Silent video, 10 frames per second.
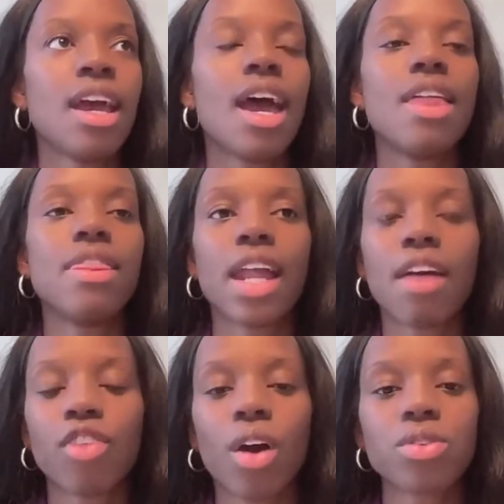And then
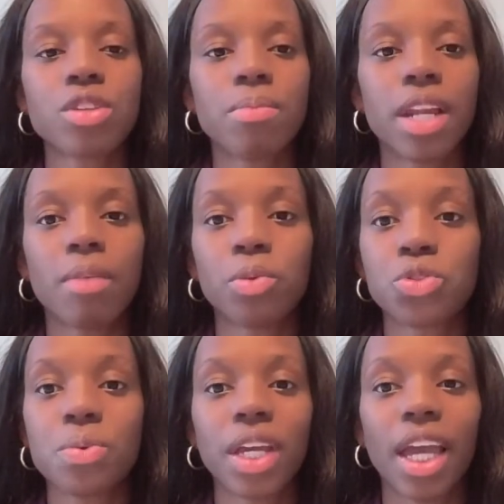I've also been able
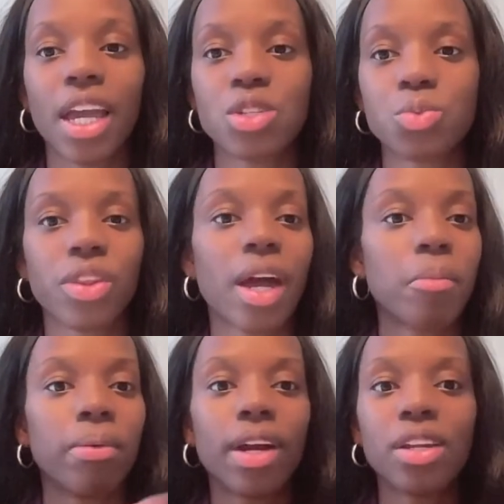to engage with like
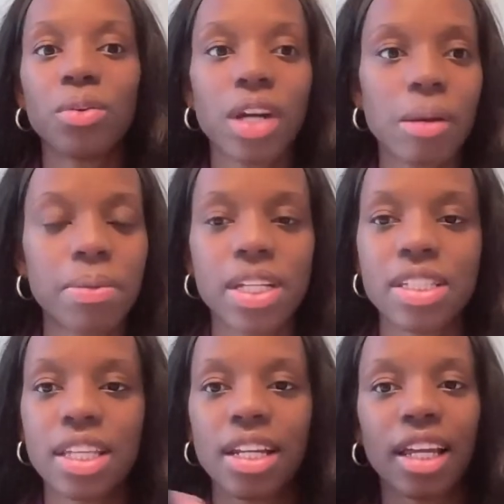brand new companies
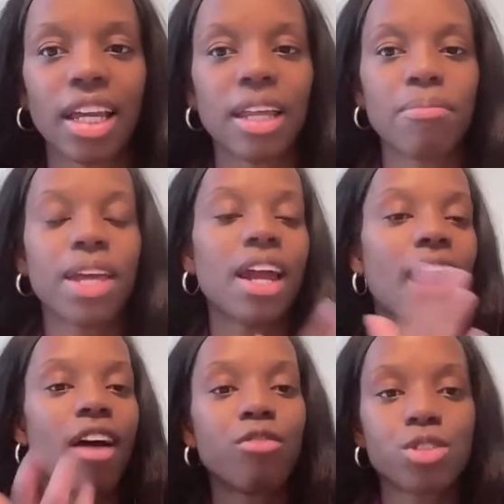that, again, may not
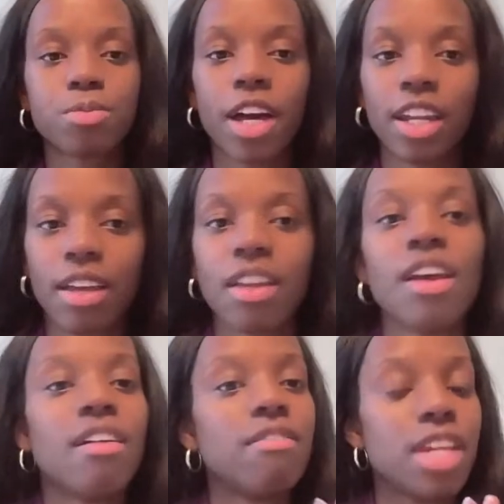have responded
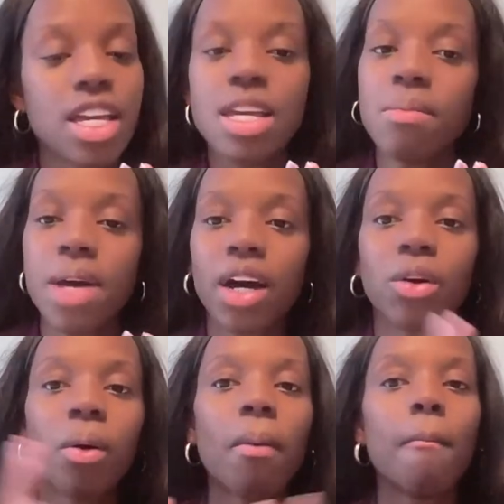via
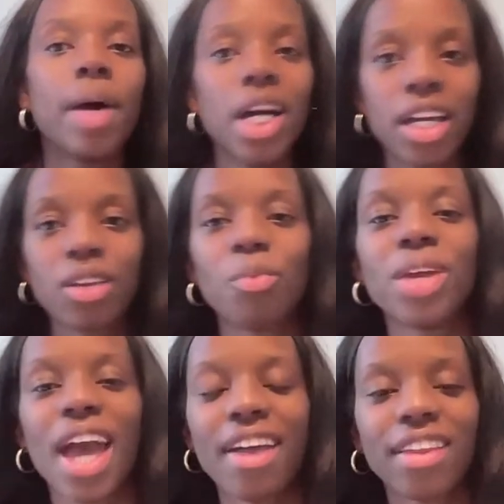email, but we
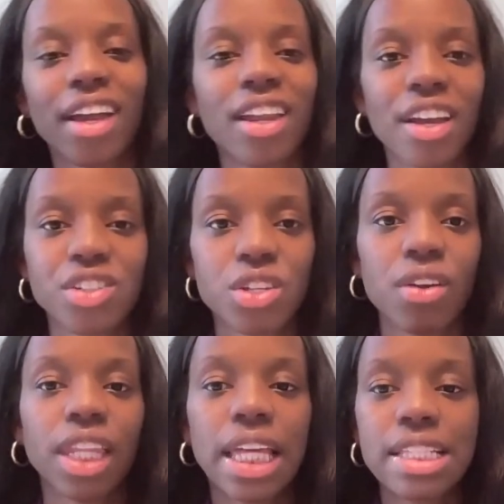have that connection
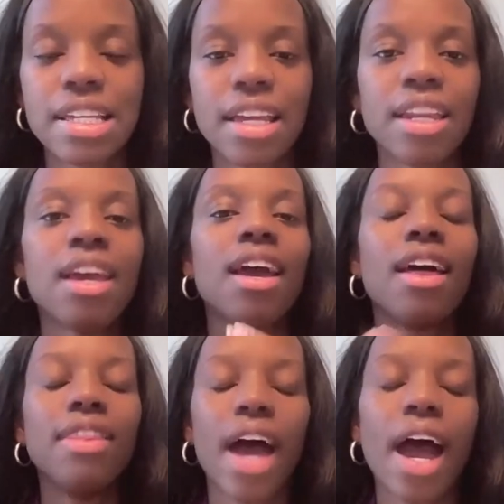on LinkedIn,
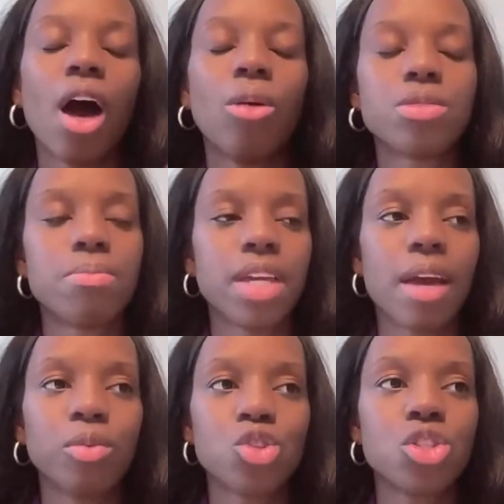and that helps be
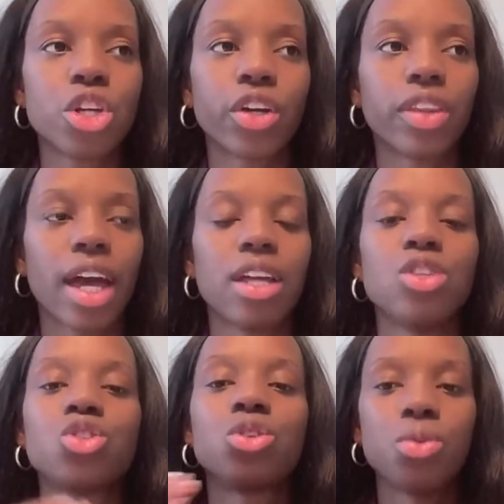able to turn that
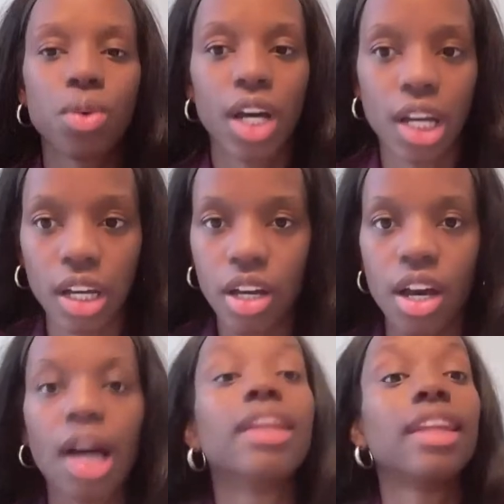into
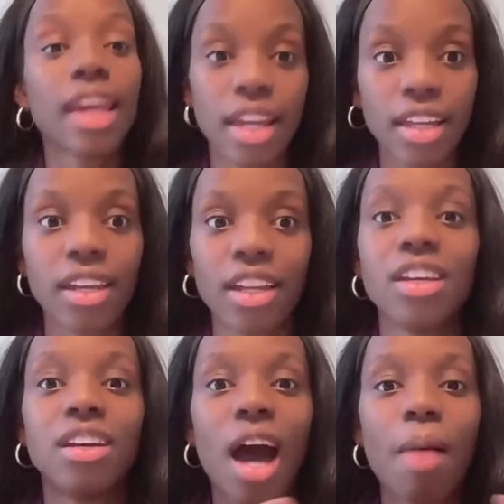a lead and
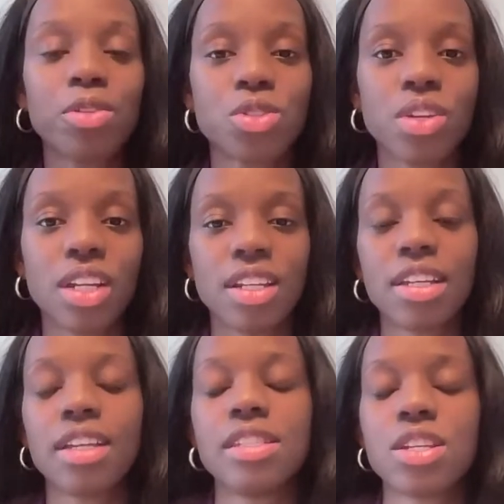an opportunity to
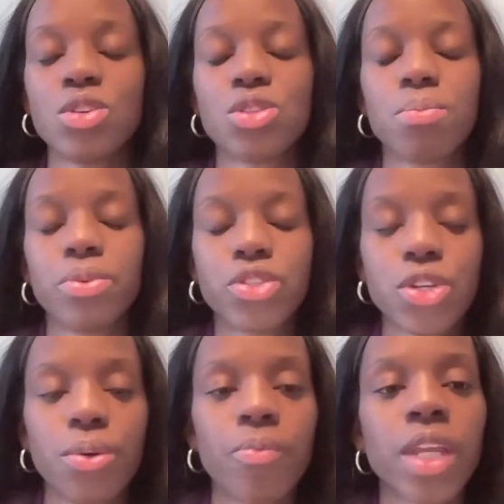continue to
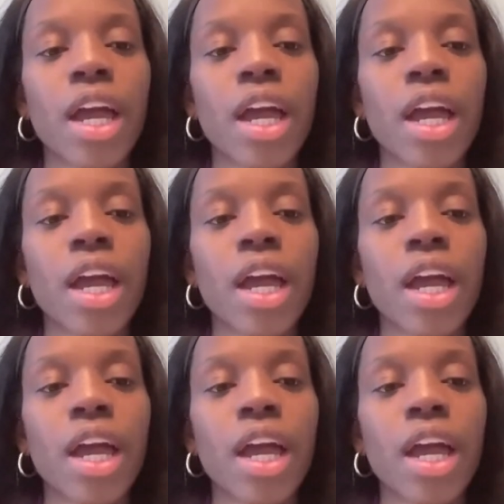pursue.